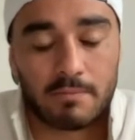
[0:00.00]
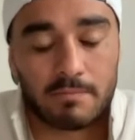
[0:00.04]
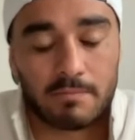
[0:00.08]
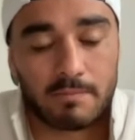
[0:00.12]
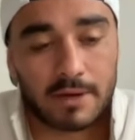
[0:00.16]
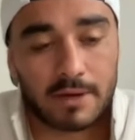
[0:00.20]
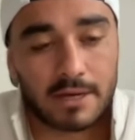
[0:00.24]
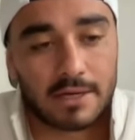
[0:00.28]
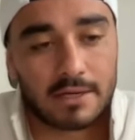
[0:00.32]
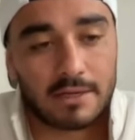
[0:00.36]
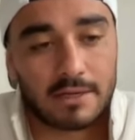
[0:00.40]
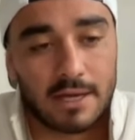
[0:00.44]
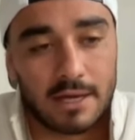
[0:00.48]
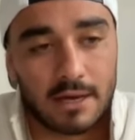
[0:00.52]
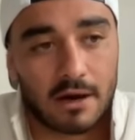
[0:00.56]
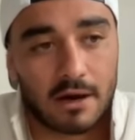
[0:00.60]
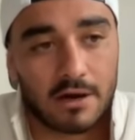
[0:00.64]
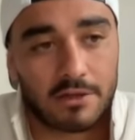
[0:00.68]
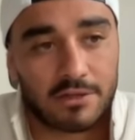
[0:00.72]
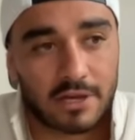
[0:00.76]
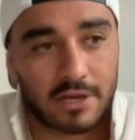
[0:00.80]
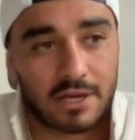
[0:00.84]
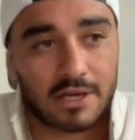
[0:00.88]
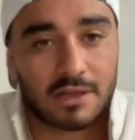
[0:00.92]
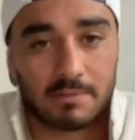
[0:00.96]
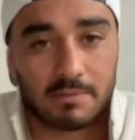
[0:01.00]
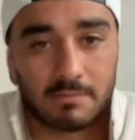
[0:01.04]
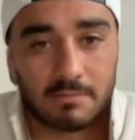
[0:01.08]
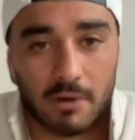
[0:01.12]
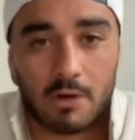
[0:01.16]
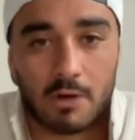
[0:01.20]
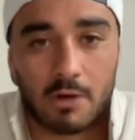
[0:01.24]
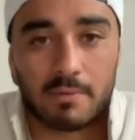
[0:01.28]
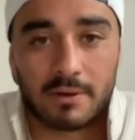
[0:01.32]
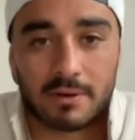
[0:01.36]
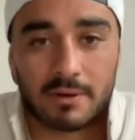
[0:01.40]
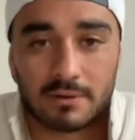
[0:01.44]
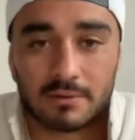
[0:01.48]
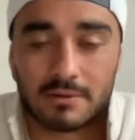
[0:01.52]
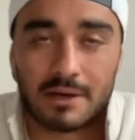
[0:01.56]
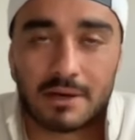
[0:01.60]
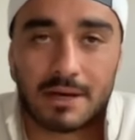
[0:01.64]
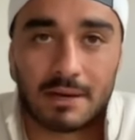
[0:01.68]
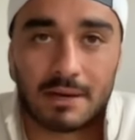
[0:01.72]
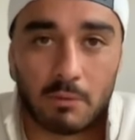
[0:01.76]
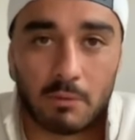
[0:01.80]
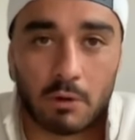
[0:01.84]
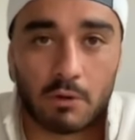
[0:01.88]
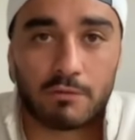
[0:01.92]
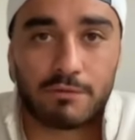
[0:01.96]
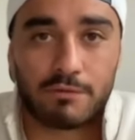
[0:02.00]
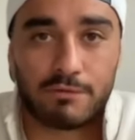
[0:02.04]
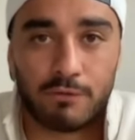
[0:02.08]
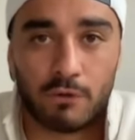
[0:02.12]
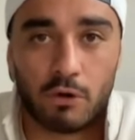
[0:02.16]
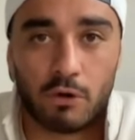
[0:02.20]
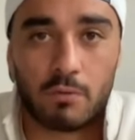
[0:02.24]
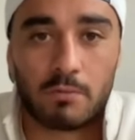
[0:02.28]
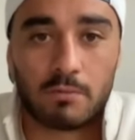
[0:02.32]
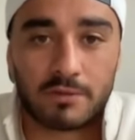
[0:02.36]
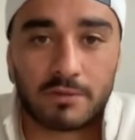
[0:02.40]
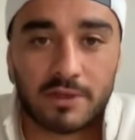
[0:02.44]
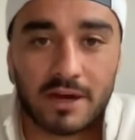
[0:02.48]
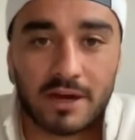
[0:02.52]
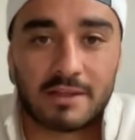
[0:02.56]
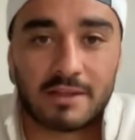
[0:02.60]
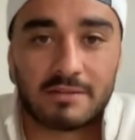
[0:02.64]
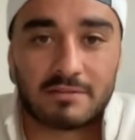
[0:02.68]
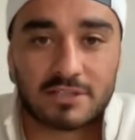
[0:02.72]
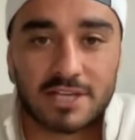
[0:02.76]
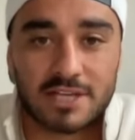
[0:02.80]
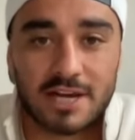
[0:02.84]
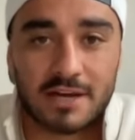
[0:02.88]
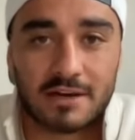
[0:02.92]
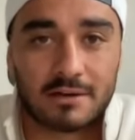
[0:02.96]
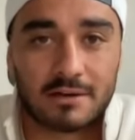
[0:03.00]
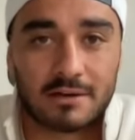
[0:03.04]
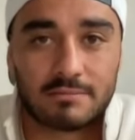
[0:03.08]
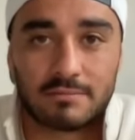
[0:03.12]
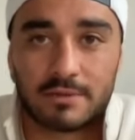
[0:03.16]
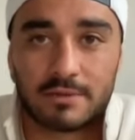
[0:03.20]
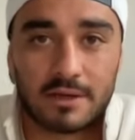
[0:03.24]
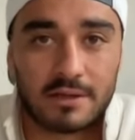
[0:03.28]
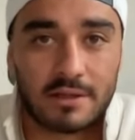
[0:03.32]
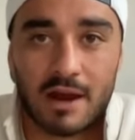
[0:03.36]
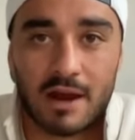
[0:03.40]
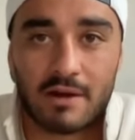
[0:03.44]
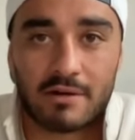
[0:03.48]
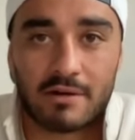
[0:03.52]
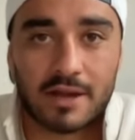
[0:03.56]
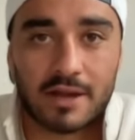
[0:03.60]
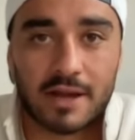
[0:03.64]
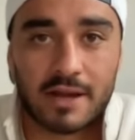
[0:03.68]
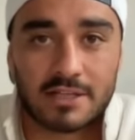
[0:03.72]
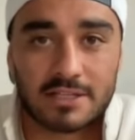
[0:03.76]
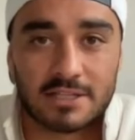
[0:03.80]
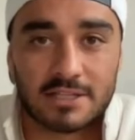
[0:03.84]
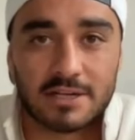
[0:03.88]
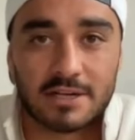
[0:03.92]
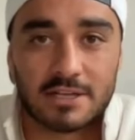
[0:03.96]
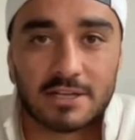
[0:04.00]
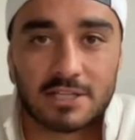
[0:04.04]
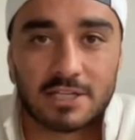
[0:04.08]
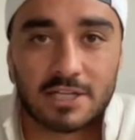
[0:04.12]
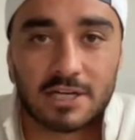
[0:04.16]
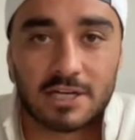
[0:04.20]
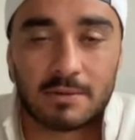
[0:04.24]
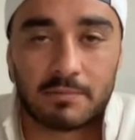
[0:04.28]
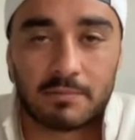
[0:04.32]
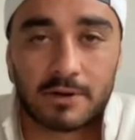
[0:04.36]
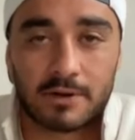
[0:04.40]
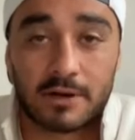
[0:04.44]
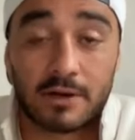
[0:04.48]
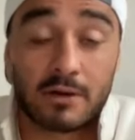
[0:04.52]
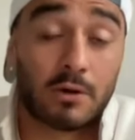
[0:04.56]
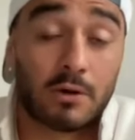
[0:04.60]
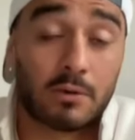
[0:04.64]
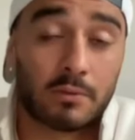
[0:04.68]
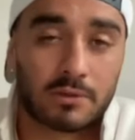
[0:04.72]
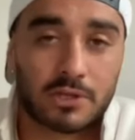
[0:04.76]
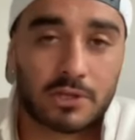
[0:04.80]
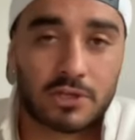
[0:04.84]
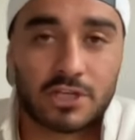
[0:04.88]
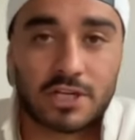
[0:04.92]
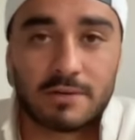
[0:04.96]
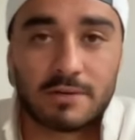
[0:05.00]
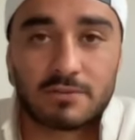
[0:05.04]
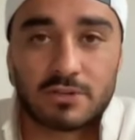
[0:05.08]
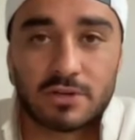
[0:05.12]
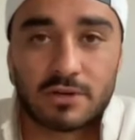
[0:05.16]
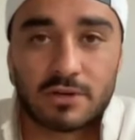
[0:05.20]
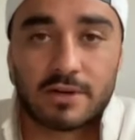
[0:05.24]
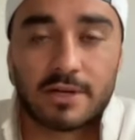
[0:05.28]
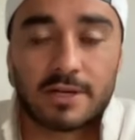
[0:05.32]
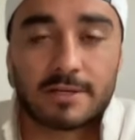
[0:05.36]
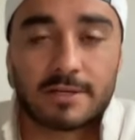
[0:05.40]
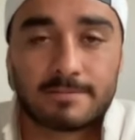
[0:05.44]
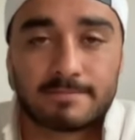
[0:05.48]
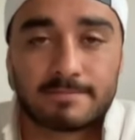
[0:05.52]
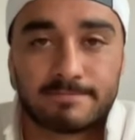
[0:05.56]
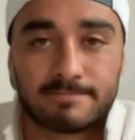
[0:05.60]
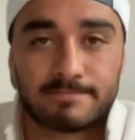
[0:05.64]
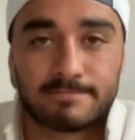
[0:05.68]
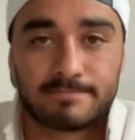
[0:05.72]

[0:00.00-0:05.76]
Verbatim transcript: But yeah, I think at the moment, um, on form with how they've started, yeah, the Hurricanes are, are sitting pretty long with the Chiefs, I reckon.